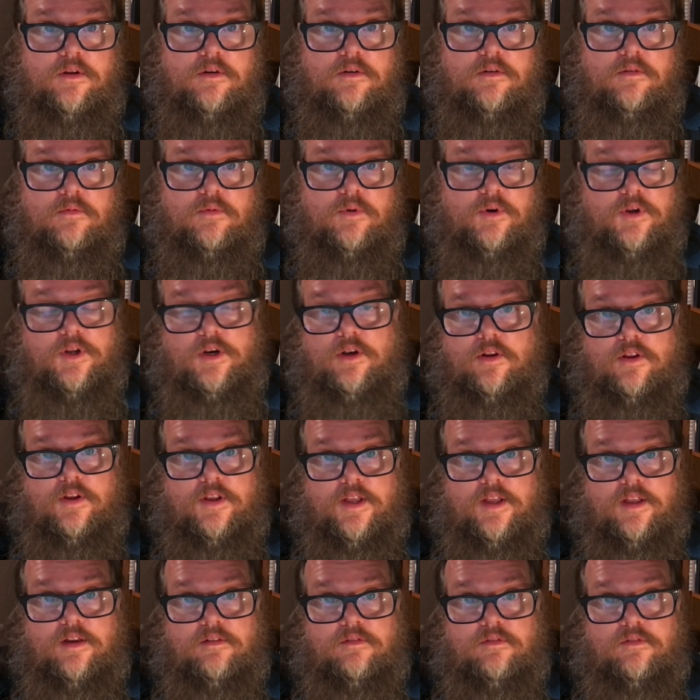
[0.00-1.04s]
We're going to look
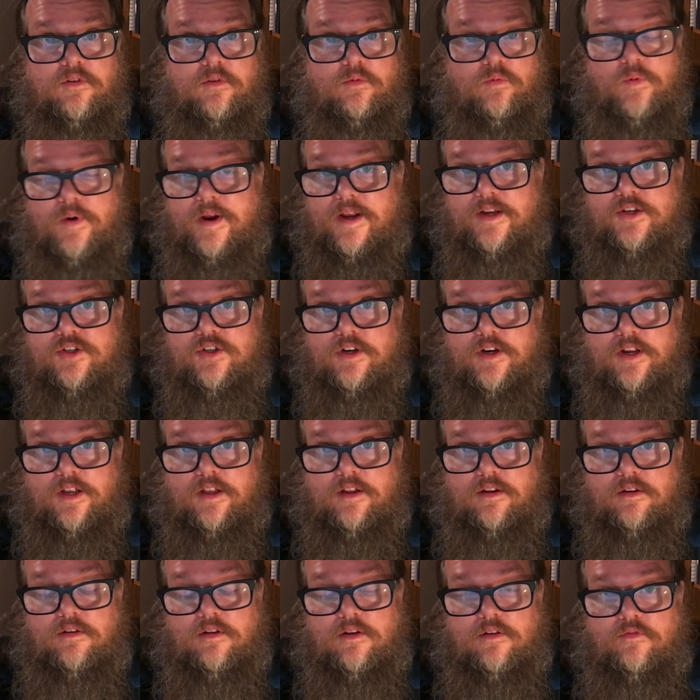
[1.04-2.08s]
at the
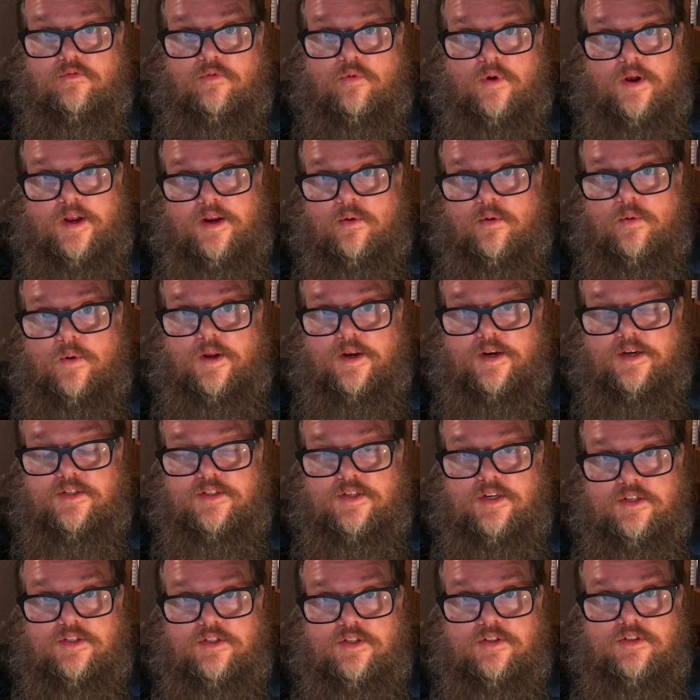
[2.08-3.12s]
rationale of why
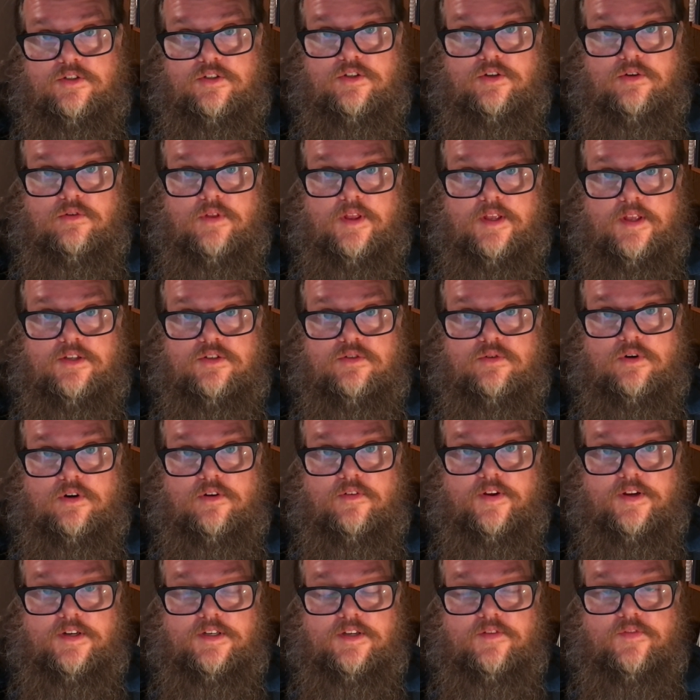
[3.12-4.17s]
organizations do that sort of
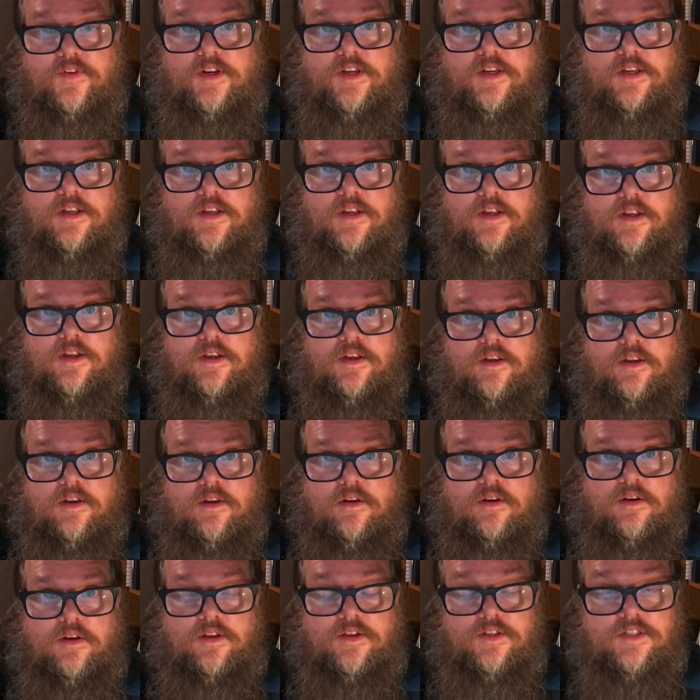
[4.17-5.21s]
activity,
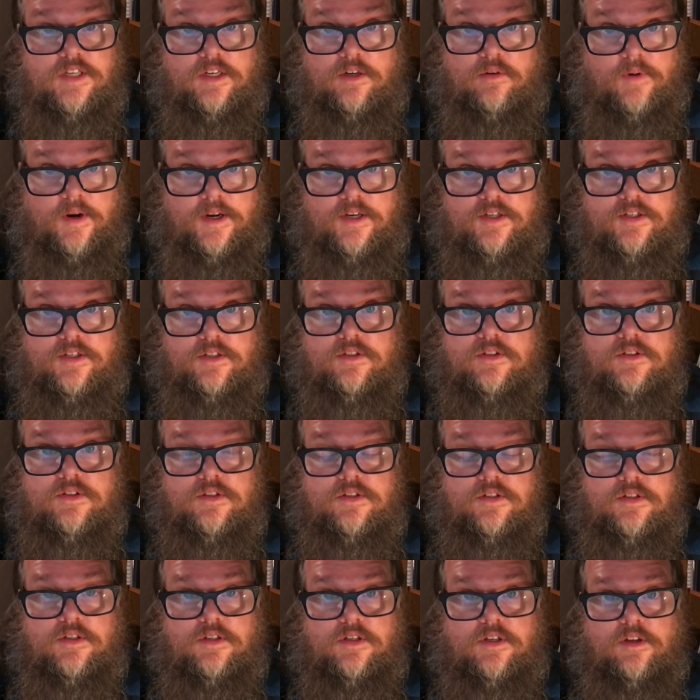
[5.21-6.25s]

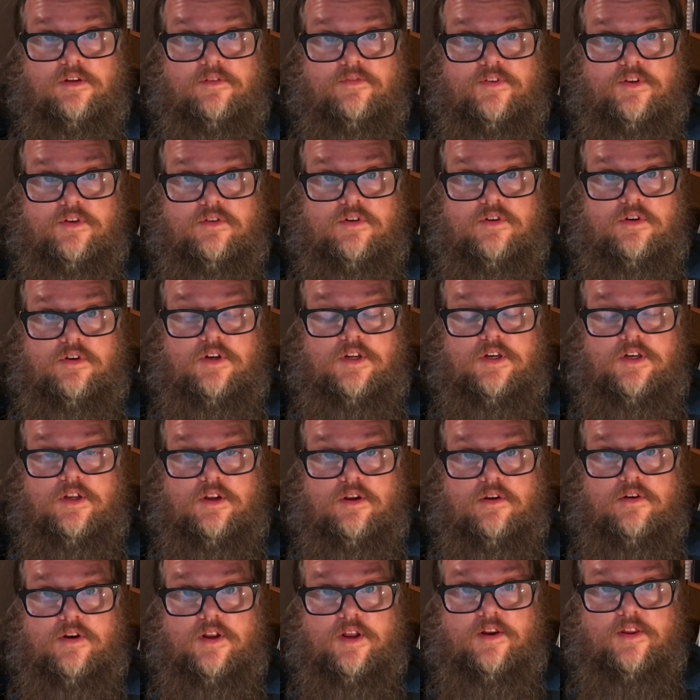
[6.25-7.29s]
considerations if you do need to
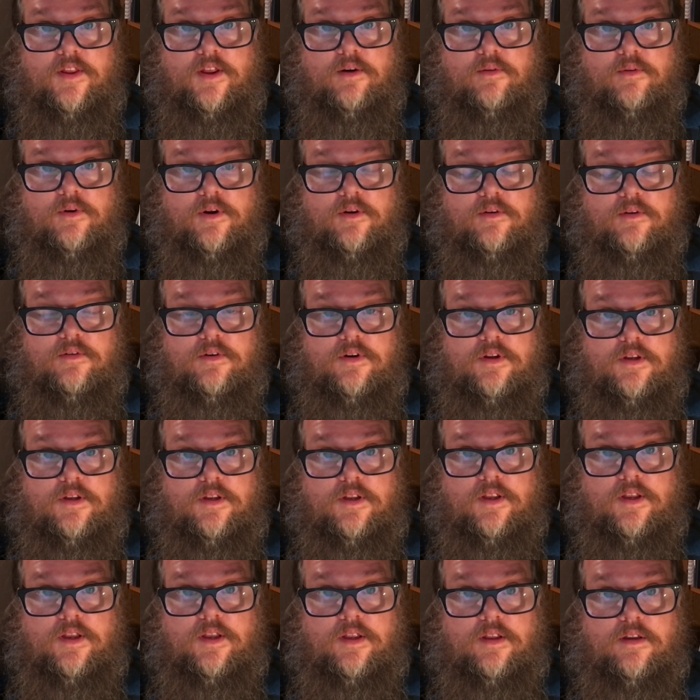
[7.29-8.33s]
go down that road,
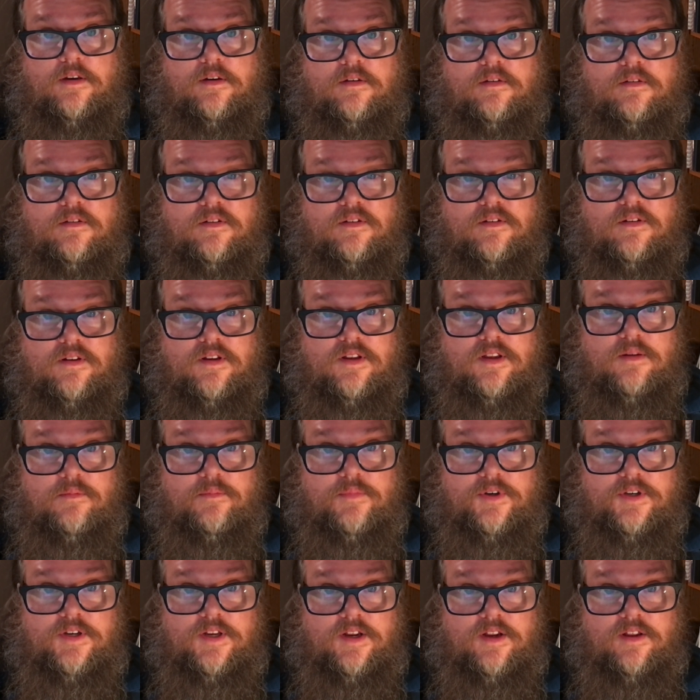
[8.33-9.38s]
and in
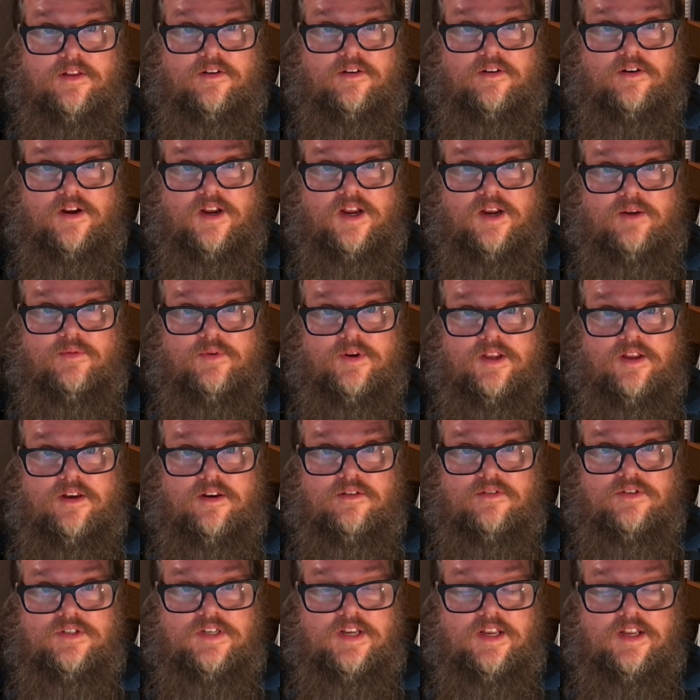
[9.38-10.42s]
particular, how we can
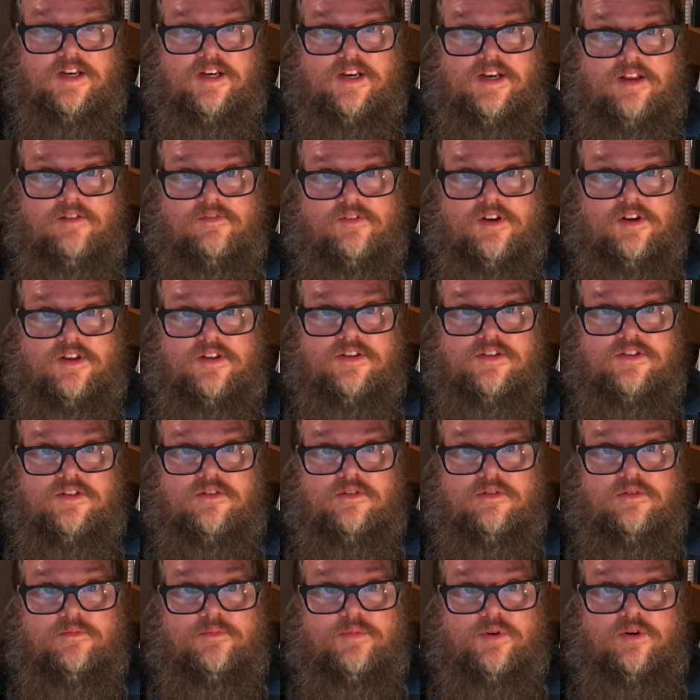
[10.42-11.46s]
use data and evidence to
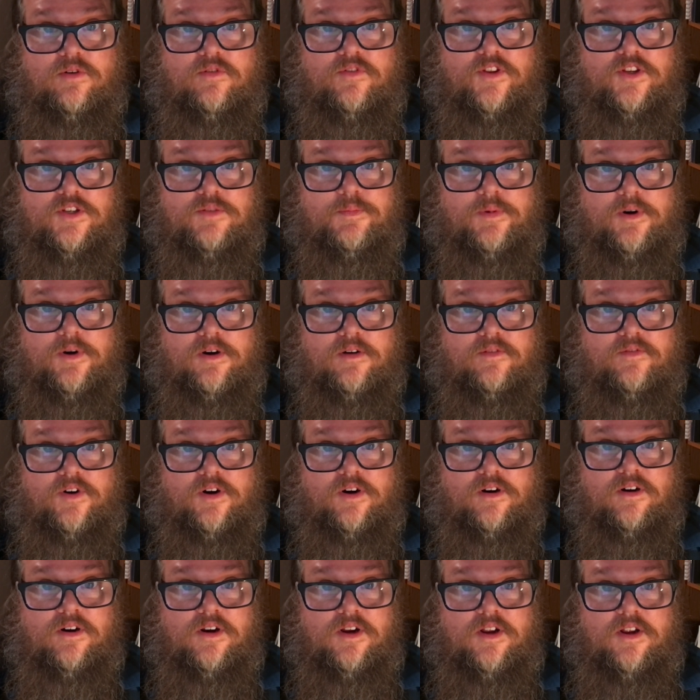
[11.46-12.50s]
improve this part of
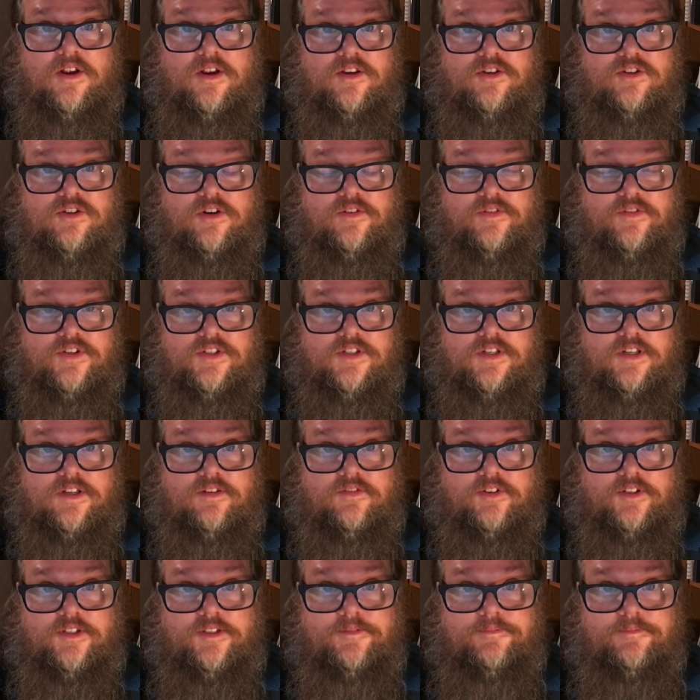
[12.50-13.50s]
our service delivery.